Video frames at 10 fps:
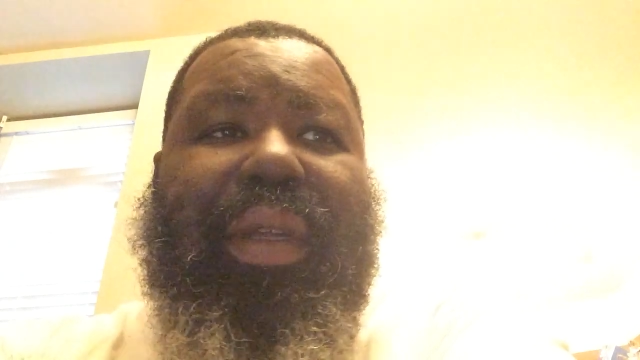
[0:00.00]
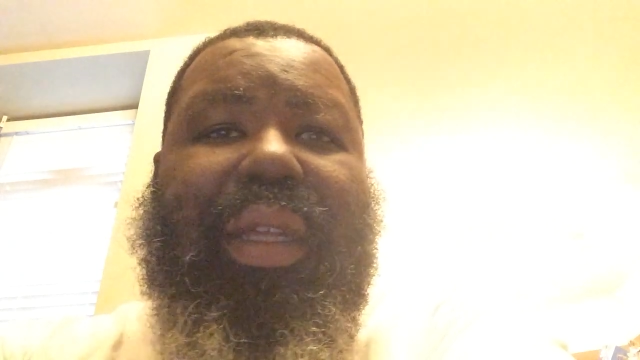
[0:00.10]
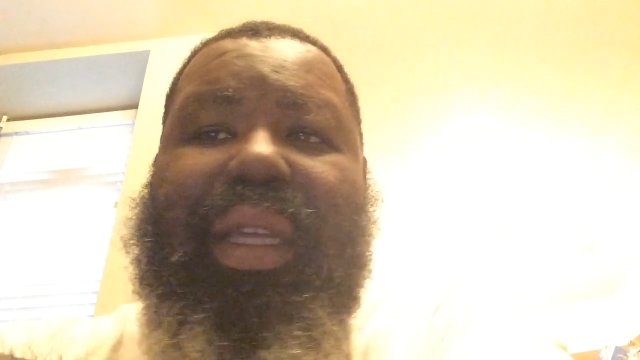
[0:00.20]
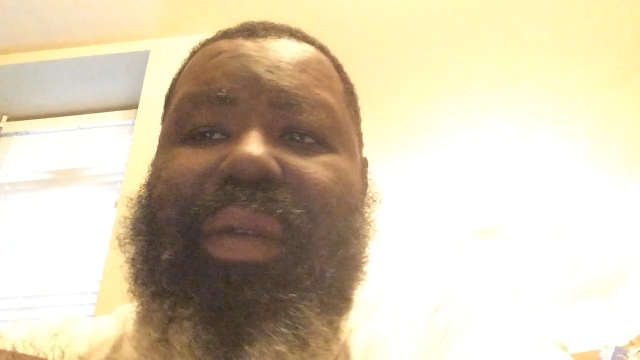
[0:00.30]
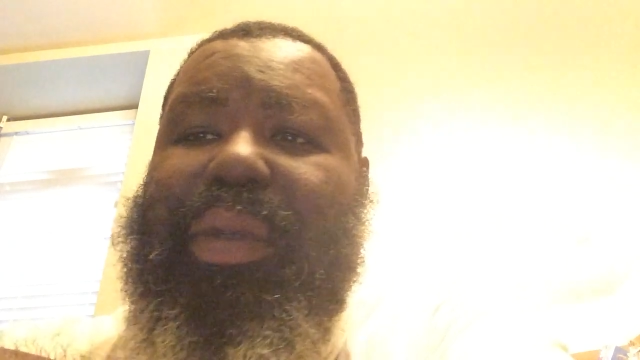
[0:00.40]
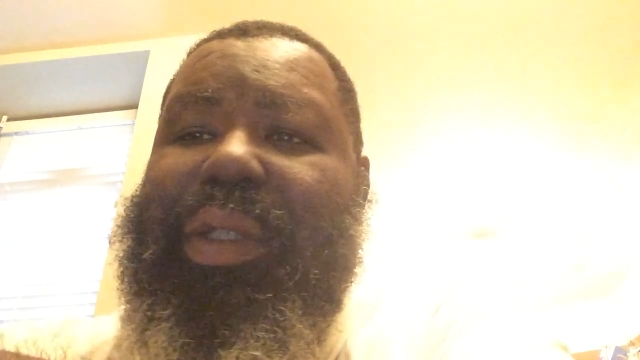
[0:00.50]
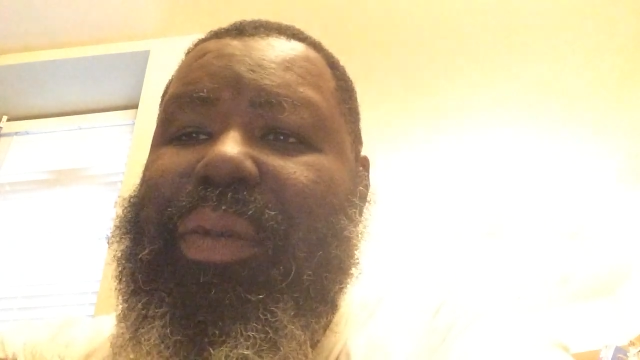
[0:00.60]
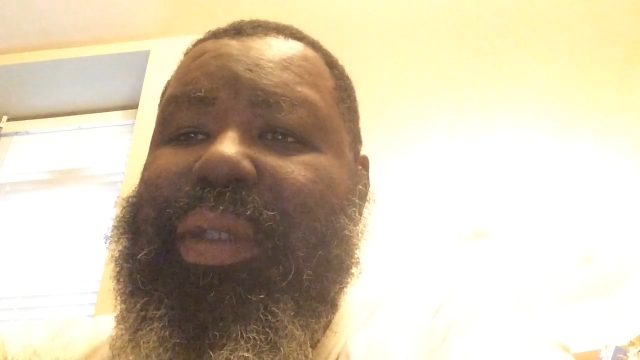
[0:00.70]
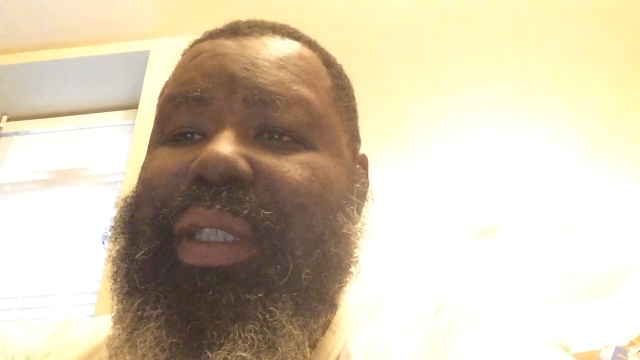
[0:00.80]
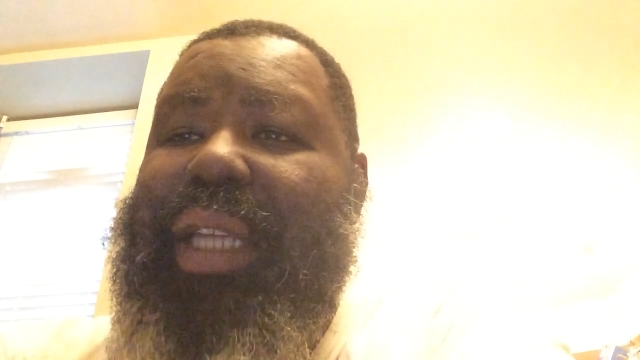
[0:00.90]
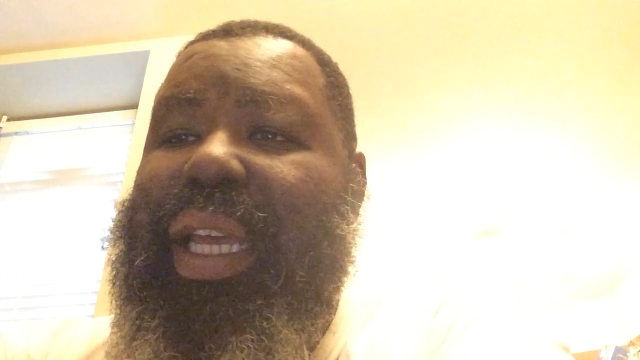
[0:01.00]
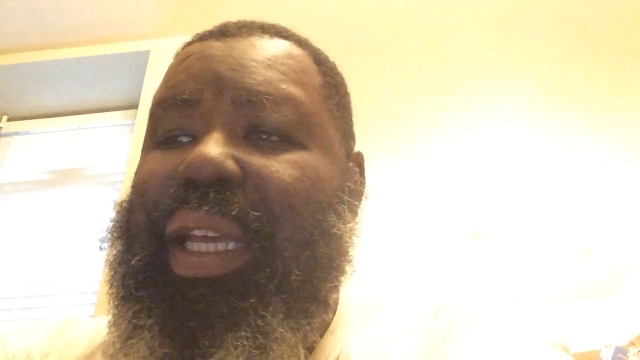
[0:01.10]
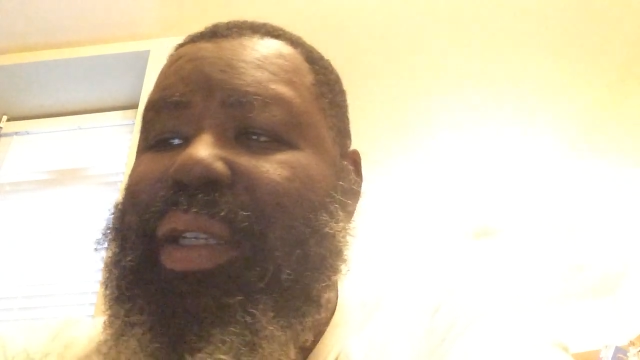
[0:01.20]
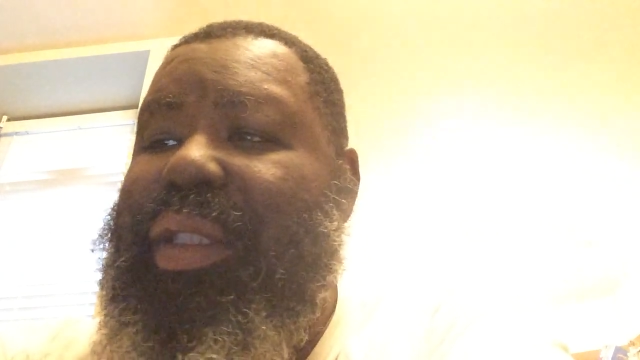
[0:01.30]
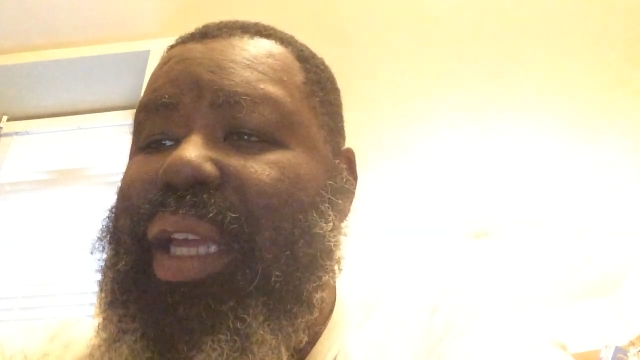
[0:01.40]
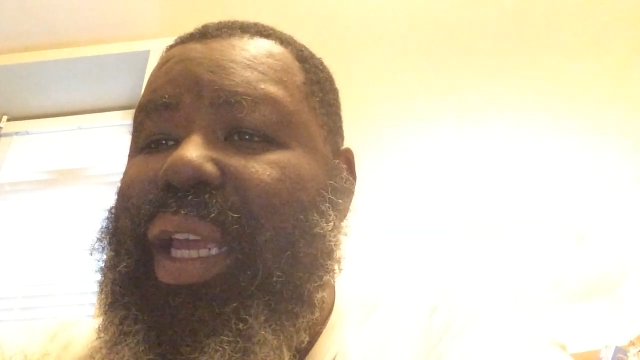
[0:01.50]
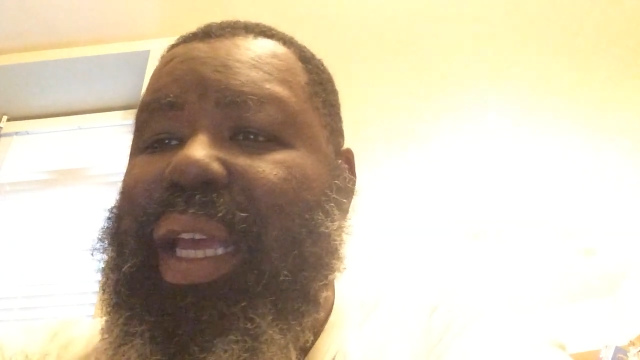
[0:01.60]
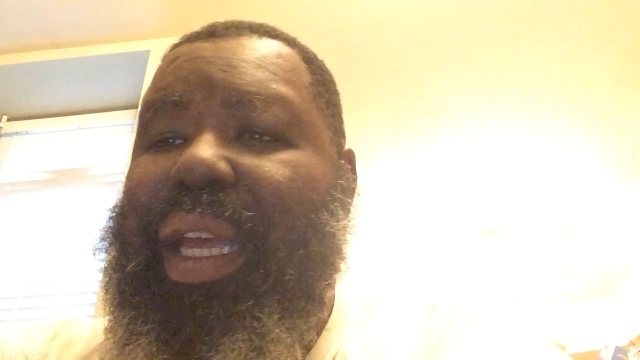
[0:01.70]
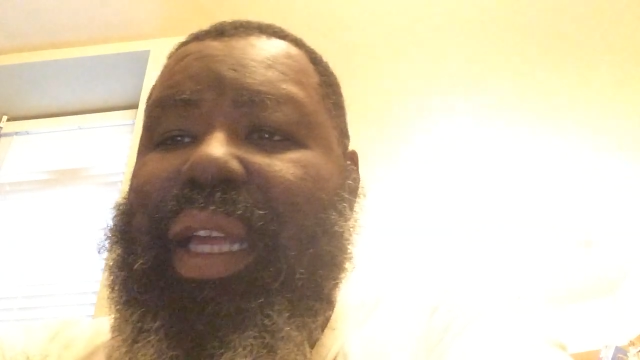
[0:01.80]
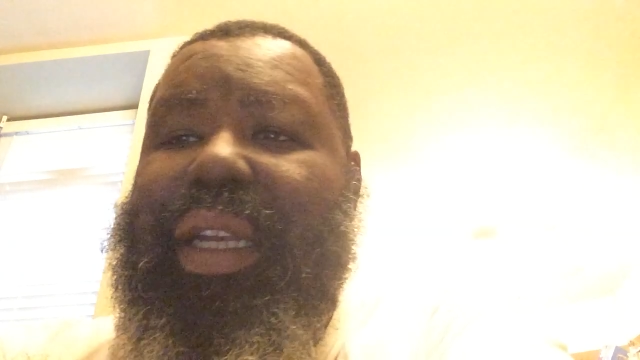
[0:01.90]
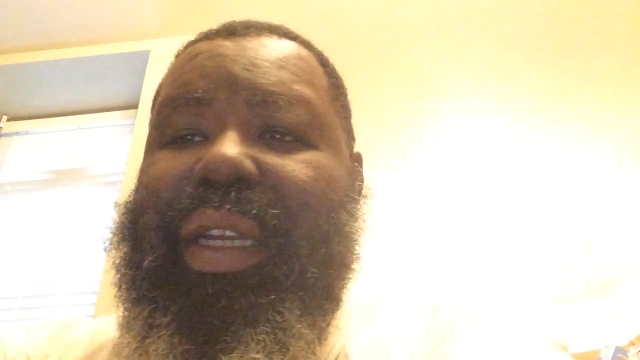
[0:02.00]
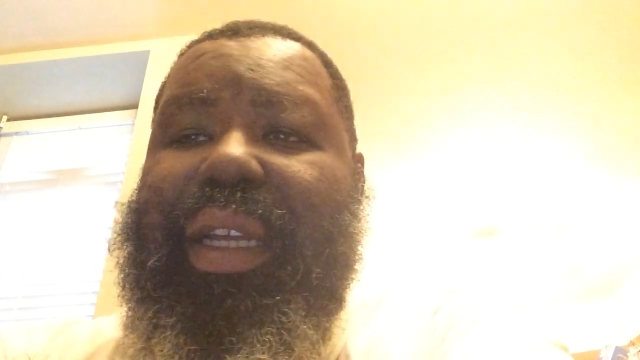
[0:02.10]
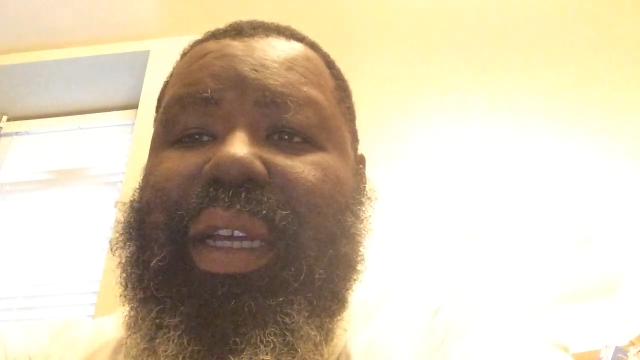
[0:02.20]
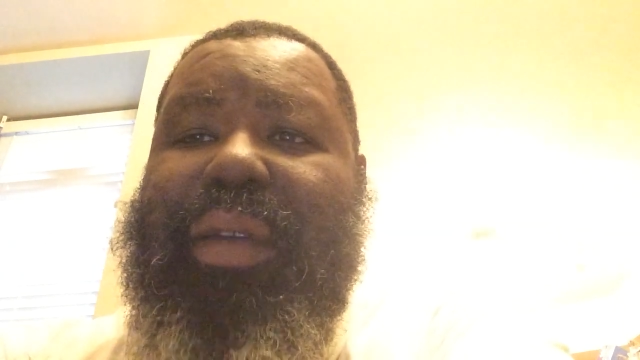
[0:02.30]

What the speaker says: He was on stage and